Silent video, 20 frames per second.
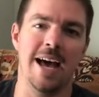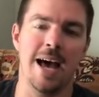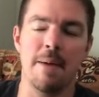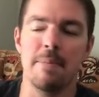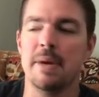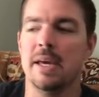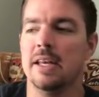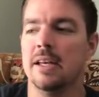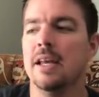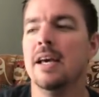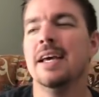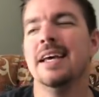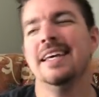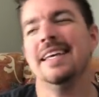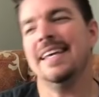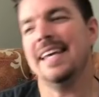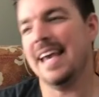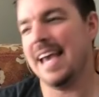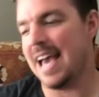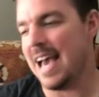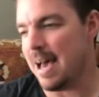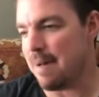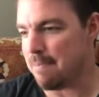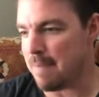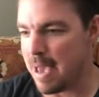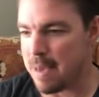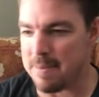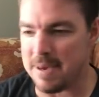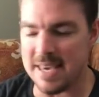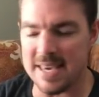I mean, yeah,
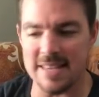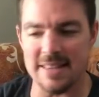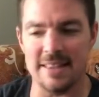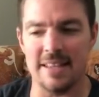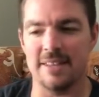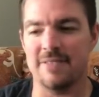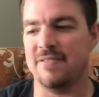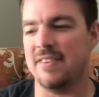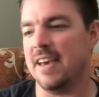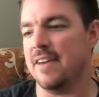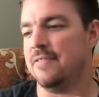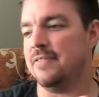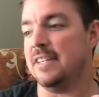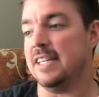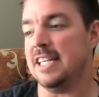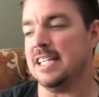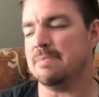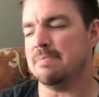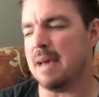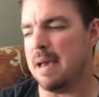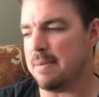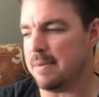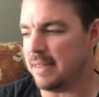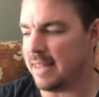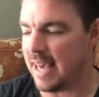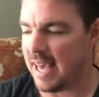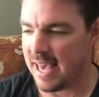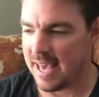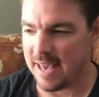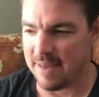maybe in the 50s, maybe
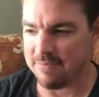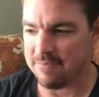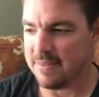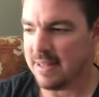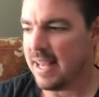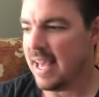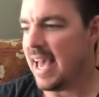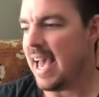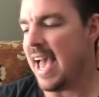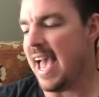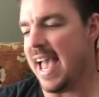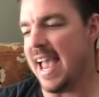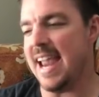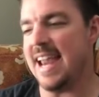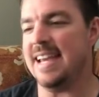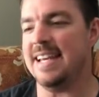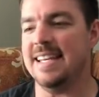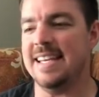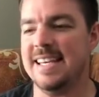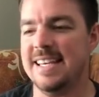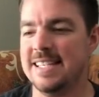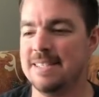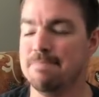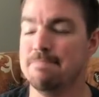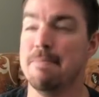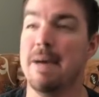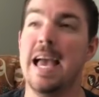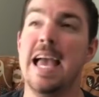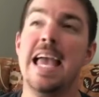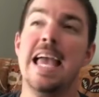that 80s,
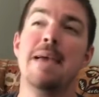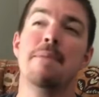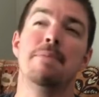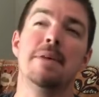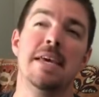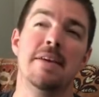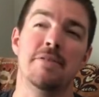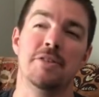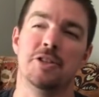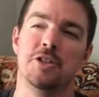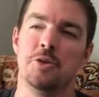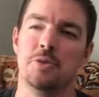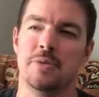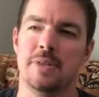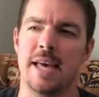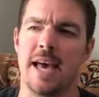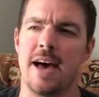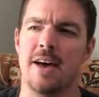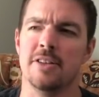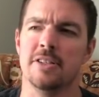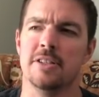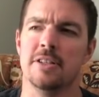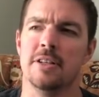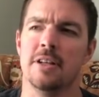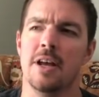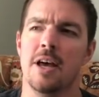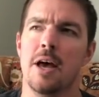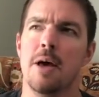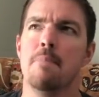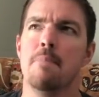maybe even
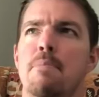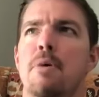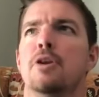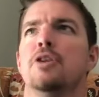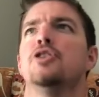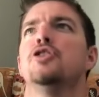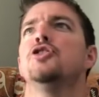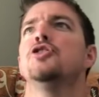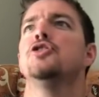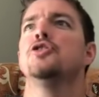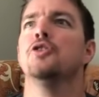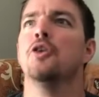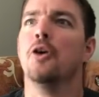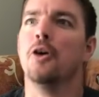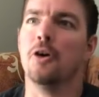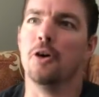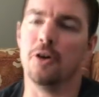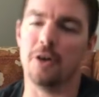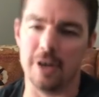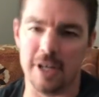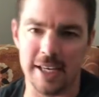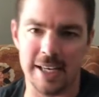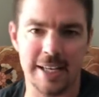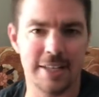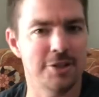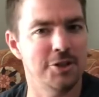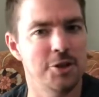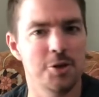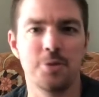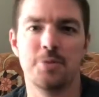2000, but surely
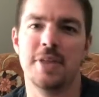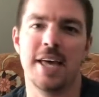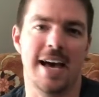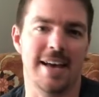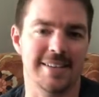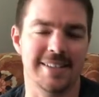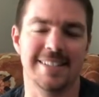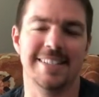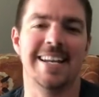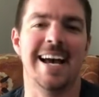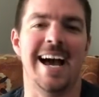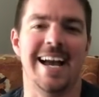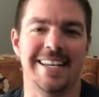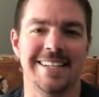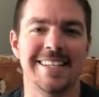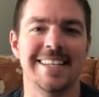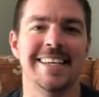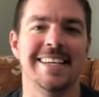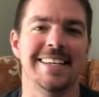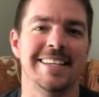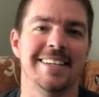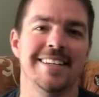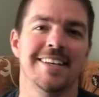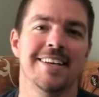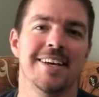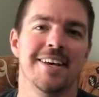in 2019,